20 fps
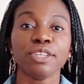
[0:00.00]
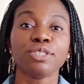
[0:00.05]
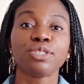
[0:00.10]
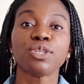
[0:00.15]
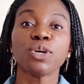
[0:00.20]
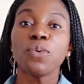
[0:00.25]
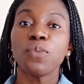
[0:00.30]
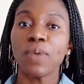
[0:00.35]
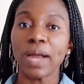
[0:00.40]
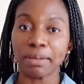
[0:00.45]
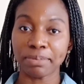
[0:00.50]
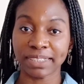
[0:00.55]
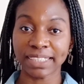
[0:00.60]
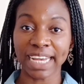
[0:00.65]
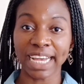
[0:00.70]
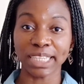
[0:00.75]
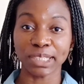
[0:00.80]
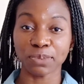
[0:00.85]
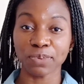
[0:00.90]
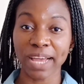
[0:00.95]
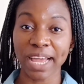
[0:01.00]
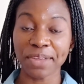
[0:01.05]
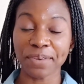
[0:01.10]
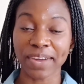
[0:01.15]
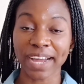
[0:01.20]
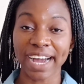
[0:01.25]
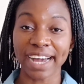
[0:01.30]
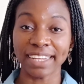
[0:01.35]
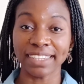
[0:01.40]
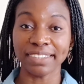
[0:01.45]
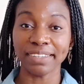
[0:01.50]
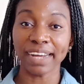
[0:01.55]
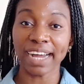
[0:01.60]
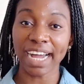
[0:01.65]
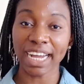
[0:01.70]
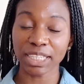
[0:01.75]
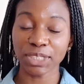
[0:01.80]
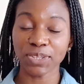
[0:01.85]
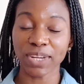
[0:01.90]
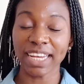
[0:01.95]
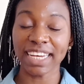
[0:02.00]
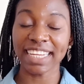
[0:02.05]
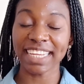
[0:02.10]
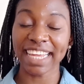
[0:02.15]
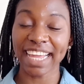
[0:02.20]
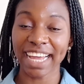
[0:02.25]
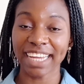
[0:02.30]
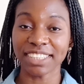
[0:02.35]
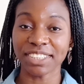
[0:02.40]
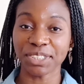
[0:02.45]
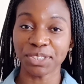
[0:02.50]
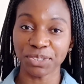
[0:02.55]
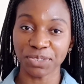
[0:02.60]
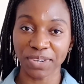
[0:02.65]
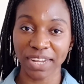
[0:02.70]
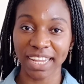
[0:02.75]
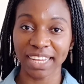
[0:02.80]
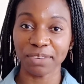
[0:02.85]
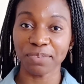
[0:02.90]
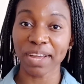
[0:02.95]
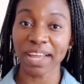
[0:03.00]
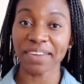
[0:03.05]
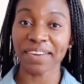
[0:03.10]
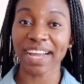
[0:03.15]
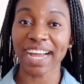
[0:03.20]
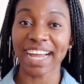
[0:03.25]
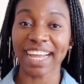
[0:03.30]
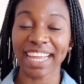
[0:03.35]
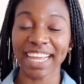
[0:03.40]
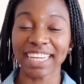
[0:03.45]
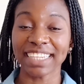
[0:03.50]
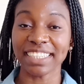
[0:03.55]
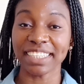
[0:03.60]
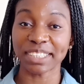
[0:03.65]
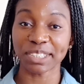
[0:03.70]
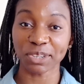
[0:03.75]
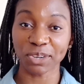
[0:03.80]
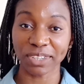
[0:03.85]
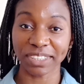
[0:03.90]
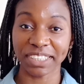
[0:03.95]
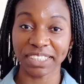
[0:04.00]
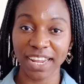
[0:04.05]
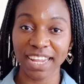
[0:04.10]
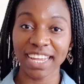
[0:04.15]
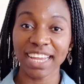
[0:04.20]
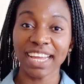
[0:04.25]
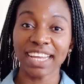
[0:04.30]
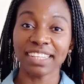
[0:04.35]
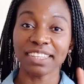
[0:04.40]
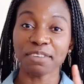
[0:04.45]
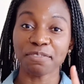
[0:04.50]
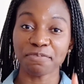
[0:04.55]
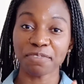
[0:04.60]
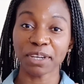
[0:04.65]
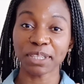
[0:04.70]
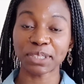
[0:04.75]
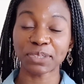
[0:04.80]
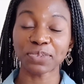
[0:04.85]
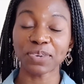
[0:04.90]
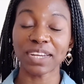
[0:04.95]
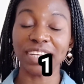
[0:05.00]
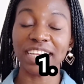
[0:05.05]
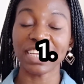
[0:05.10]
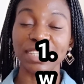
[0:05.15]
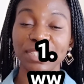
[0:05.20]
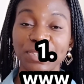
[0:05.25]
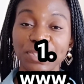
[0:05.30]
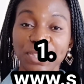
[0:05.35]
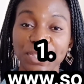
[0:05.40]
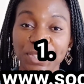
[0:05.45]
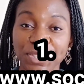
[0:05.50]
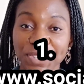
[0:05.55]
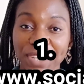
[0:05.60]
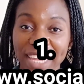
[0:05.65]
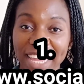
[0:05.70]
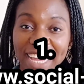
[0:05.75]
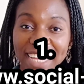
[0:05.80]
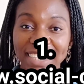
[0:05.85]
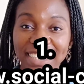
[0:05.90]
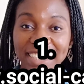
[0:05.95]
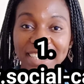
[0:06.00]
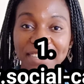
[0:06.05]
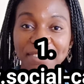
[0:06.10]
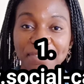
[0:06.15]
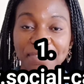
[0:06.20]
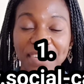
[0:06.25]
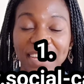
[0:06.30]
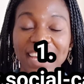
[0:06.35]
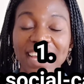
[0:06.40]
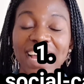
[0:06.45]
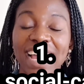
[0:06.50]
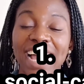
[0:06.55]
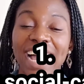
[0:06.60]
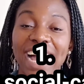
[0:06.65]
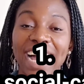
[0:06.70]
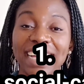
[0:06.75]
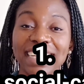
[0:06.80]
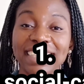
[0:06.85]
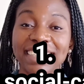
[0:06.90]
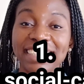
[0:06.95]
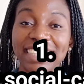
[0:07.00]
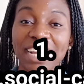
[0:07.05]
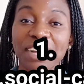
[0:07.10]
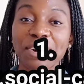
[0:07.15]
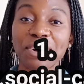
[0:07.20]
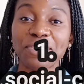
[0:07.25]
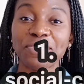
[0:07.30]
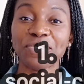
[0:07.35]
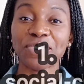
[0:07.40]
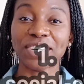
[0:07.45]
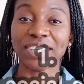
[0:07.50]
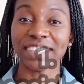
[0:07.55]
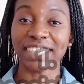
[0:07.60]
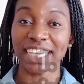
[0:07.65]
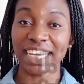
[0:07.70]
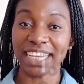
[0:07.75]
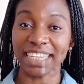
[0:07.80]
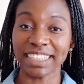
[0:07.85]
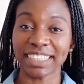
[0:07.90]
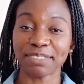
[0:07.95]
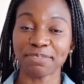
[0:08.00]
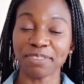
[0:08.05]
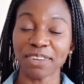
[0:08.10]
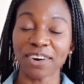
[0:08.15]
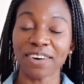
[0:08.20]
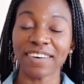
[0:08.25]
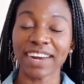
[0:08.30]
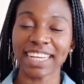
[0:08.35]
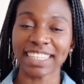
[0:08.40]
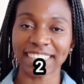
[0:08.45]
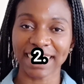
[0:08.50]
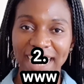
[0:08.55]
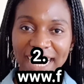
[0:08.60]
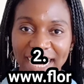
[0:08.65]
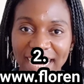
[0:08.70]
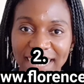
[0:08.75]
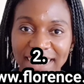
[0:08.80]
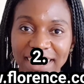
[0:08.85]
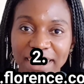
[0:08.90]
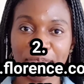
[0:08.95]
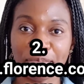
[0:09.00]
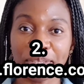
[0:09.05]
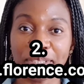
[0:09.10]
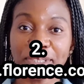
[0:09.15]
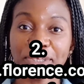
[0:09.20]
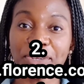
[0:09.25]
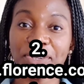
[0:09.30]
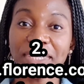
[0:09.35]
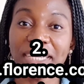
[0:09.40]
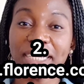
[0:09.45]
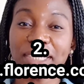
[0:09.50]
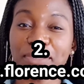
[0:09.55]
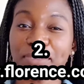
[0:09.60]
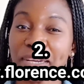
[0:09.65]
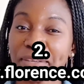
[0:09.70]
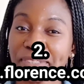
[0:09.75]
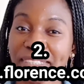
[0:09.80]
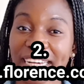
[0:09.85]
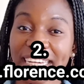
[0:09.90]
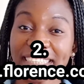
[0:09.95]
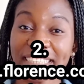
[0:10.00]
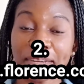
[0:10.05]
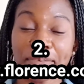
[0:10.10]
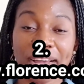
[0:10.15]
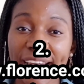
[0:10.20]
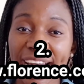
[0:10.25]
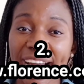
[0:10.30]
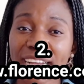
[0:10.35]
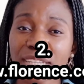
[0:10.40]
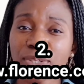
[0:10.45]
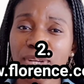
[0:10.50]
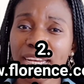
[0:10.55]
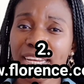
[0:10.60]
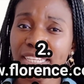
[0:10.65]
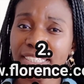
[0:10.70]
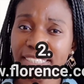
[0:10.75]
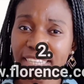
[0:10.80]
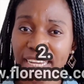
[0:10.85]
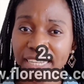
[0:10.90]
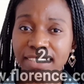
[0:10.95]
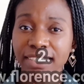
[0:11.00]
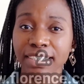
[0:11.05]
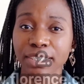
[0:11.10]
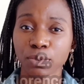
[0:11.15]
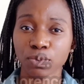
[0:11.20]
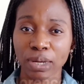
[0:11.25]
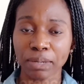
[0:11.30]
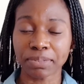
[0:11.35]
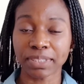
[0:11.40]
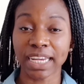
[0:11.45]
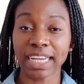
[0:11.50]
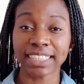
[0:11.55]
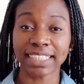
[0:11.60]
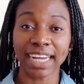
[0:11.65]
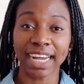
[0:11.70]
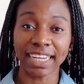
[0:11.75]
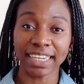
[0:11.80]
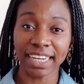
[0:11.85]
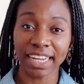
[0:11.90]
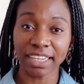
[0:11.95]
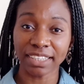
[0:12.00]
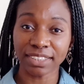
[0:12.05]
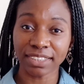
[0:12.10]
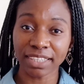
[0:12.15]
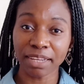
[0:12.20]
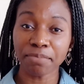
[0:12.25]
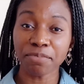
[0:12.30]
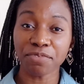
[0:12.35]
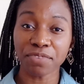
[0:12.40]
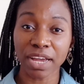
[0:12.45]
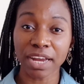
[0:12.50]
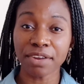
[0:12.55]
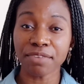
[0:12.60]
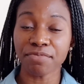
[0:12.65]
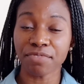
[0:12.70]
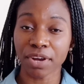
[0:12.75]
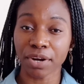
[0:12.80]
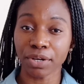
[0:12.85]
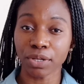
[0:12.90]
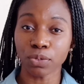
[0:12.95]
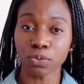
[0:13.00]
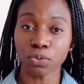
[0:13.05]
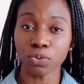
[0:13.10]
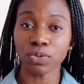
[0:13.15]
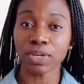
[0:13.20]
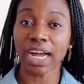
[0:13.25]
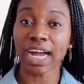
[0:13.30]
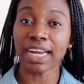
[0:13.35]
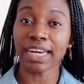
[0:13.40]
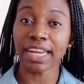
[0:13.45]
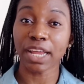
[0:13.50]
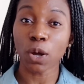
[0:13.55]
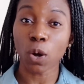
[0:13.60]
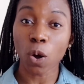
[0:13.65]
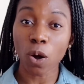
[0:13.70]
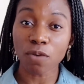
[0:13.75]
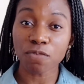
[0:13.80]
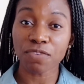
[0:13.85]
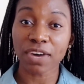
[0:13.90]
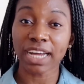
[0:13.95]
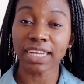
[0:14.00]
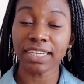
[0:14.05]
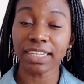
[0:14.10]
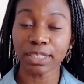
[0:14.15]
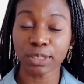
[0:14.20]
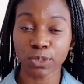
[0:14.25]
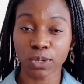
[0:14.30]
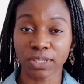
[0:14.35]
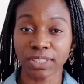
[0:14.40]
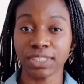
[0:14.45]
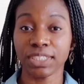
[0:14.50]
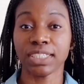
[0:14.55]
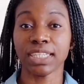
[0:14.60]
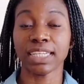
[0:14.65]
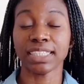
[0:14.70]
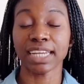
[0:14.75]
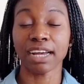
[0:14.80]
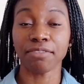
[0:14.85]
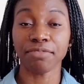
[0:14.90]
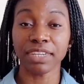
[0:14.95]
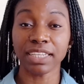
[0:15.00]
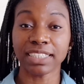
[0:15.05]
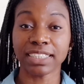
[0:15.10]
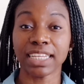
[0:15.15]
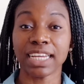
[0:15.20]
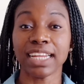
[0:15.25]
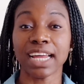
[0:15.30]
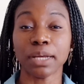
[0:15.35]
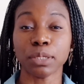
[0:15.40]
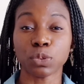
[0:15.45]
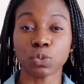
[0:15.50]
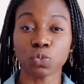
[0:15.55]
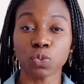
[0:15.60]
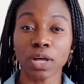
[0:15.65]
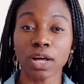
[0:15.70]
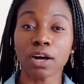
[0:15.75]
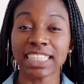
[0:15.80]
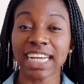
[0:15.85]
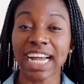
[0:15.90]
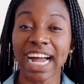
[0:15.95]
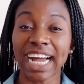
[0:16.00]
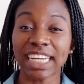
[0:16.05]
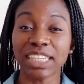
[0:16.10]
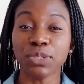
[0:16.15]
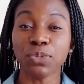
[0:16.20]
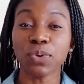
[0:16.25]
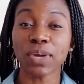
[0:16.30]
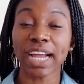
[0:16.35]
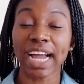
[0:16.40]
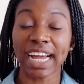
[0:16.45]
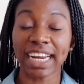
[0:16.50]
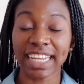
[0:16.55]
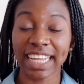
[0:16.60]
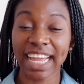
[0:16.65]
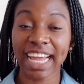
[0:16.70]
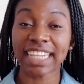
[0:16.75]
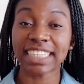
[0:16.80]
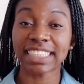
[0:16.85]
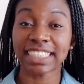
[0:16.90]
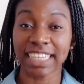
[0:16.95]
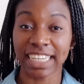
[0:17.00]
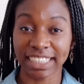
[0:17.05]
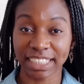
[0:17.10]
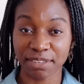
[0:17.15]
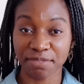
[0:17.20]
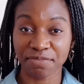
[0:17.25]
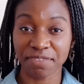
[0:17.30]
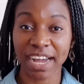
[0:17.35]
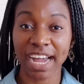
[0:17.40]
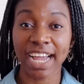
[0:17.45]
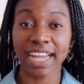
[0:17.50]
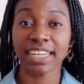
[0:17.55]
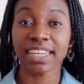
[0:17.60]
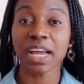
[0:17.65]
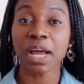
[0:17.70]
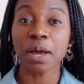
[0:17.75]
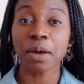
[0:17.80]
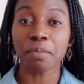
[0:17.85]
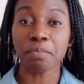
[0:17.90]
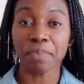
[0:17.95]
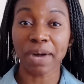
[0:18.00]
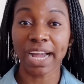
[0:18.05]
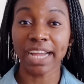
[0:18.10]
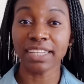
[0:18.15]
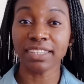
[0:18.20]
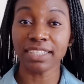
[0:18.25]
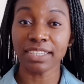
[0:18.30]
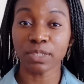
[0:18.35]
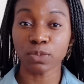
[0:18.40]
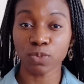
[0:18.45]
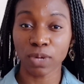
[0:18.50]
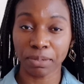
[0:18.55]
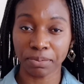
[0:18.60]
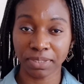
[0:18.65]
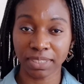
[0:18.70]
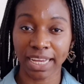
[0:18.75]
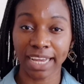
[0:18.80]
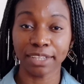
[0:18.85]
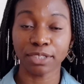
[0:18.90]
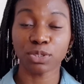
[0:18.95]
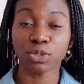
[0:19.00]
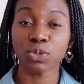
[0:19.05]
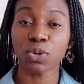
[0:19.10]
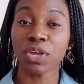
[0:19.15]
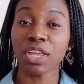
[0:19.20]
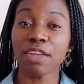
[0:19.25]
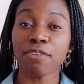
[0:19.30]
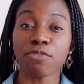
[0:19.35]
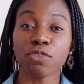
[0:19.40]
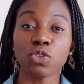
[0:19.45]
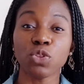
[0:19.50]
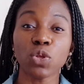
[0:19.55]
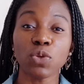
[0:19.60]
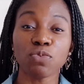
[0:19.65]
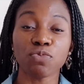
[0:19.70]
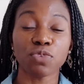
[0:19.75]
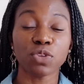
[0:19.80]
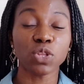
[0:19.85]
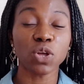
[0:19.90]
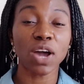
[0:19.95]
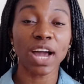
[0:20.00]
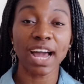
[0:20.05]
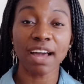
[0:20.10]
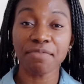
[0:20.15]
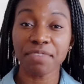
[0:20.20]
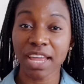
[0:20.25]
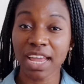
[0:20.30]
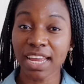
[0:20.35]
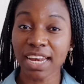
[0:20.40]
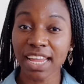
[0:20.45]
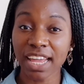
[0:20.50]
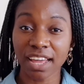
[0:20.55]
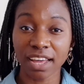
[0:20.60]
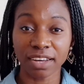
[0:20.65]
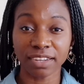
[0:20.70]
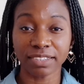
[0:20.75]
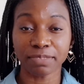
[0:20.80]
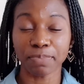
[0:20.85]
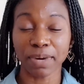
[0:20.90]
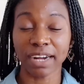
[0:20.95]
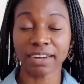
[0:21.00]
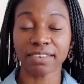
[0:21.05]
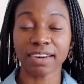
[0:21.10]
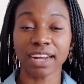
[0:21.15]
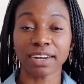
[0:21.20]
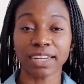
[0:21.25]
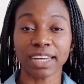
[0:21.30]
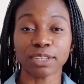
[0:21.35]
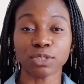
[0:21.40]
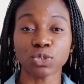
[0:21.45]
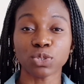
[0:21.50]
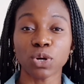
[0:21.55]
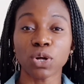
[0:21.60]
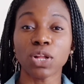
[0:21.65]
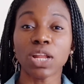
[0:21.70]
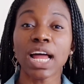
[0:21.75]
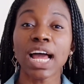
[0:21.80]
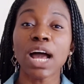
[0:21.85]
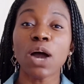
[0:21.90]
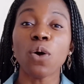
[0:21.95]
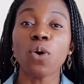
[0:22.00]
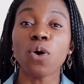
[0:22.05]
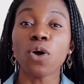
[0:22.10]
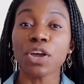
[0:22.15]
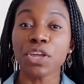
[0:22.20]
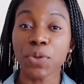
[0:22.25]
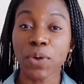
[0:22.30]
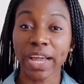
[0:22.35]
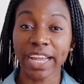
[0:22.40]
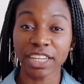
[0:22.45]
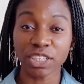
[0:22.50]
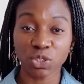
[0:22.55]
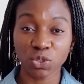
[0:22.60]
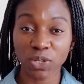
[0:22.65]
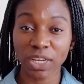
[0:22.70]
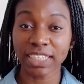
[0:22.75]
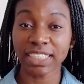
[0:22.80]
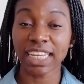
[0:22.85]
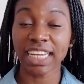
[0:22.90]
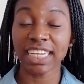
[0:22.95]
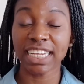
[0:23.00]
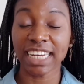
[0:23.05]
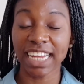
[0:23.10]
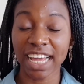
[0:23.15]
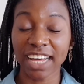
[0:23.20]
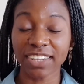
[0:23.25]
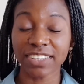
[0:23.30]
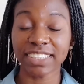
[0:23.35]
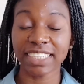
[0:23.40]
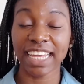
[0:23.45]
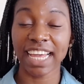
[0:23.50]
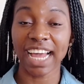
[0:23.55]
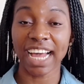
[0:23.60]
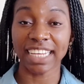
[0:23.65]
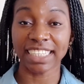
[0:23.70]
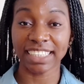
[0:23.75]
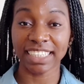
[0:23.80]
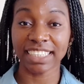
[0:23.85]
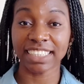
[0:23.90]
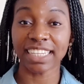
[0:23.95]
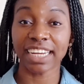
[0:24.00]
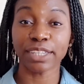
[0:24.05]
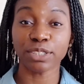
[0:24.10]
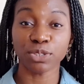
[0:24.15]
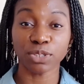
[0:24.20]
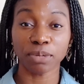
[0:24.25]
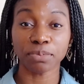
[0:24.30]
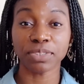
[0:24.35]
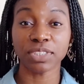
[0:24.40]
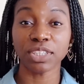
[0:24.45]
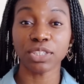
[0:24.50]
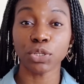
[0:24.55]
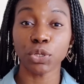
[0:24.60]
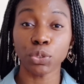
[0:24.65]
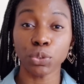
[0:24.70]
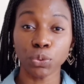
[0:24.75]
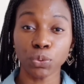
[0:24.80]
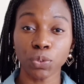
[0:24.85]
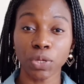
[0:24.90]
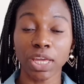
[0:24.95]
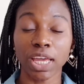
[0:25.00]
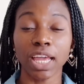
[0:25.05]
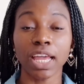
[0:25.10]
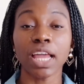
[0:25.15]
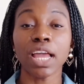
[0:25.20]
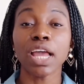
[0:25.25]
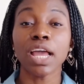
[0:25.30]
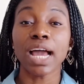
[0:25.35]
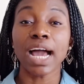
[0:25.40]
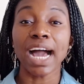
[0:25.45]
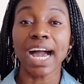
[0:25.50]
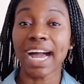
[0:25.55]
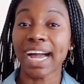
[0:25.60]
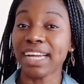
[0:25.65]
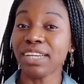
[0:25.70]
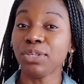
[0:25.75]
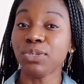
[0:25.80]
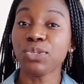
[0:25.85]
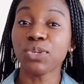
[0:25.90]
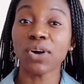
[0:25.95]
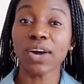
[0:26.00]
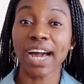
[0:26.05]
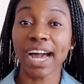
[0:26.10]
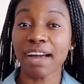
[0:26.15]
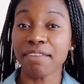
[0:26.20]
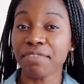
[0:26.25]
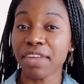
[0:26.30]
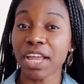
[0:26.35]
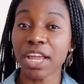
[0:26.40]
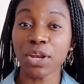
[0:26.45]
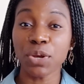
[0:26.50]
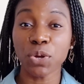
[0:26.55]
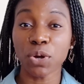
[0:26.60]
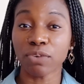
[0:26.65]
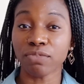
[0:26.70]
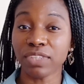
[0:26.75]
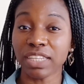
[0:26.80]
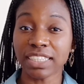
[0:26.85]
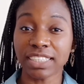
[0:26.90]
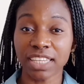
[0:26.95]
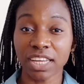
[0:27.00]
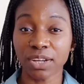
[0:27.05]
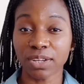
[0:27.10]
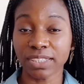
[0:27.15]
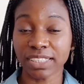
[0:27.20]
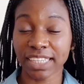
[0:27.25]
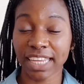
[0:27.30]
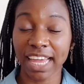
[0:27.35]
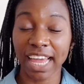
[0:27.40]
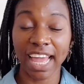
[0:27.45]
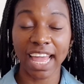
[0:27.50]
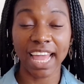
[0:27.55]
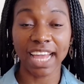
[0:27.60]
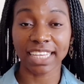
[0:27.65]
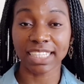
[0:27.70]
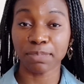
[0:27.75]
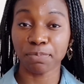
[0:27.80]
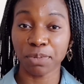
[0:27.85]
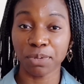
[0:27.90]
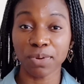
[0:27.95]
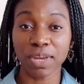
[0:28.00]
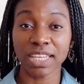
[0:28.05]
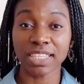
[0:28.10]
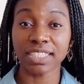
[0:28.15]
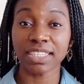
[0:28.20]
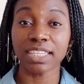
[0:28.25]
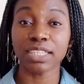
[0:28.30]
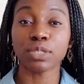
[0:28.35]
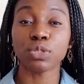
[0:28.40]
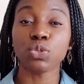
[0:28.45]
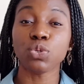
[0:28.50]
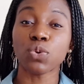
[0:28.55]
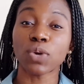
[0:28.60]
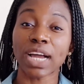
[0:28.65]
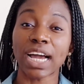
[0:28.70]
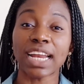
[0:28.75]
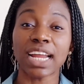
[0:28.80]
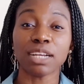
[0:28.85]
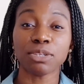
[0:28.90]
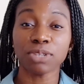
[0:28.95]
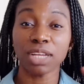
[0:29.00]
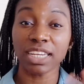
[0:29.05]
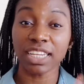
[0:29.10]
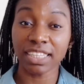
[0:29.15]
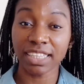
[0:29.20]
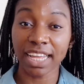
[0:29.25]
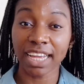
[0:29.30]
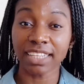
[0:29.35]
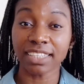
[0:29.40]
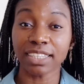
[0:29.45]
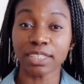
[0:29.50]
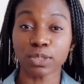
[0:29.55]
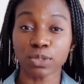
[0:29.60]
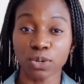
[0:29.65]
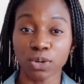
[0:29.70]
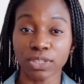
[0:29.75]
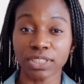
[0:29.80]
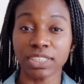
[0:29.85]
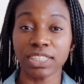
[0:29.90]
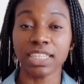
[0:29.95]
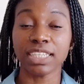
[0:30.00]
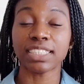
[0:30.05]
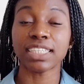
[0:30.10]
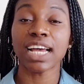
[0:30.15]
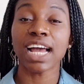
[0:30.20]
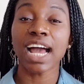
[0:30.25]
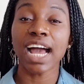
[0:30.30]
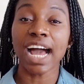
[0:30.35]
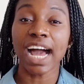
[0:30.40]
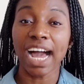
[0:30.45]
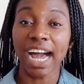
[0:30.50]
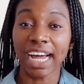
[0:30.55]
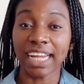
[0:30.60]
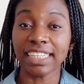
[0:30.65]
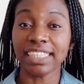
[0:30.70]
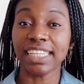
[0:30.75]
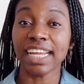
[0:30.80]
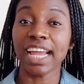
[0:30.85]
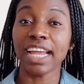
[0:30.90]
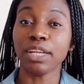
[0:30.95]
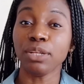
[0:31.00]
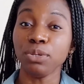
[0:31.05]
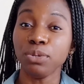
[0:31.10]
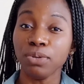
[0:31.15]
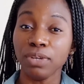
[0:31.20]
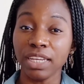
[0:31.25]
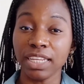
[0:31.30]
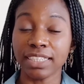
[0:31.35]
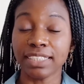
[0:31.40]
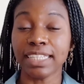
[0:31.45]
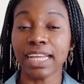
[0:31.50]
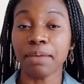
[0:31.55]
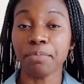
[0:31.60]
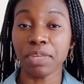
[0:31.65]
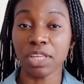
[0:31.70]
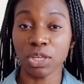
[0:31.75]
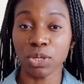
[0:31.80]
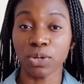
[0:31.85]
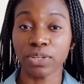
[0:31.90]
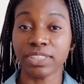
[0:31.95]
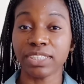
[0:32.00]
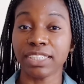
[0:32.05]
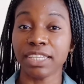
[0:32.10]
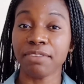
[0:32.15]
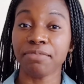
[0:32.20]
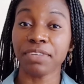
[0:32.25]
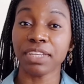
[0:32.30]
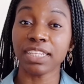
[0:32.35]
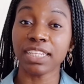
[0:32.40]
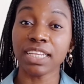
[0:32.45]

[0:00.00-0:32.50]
So websites where you can actually get trained, where you can get these courses, the first one is Social Care TV and the second one is Florence Academy. So these websites, they will actually check these websites and they seem very good, and they offer these courses that I've listed as well, and you can get certified by these websites. So if you don't have any health background at all, or you are interested in healthcare assistant jobs in the UK and you don't have any of these healthcare experiences, you can actually take these courses and then you list them in your CV.